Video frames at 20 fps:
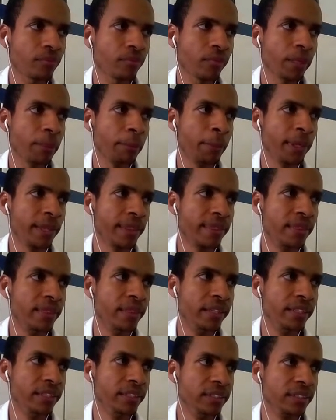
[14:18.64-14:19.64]
put
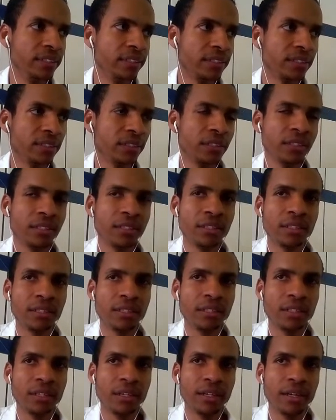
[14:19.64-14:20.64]
this
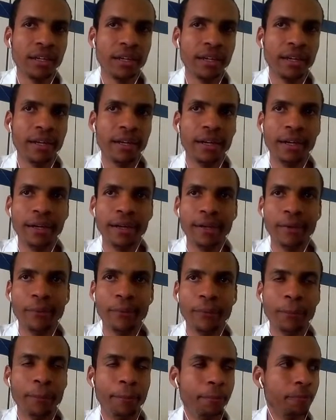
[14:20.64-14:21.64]
how
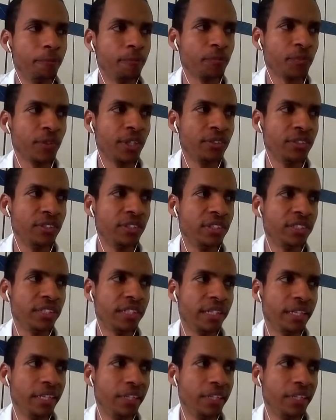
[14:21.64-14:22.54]
to say,